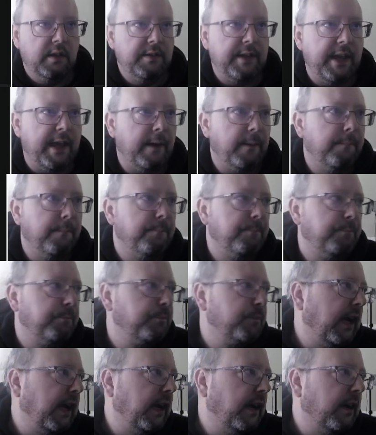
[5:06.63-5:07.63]
Now,
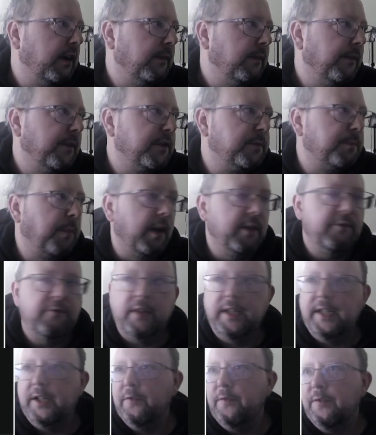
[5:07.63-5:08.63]
this button
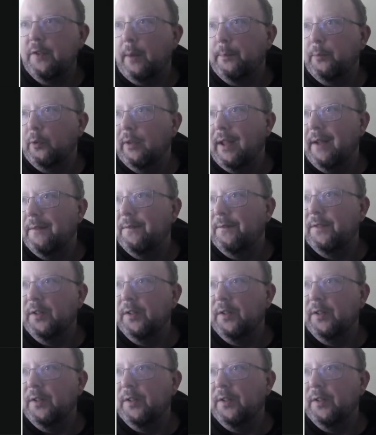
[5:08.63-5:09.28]
right here in the upper left,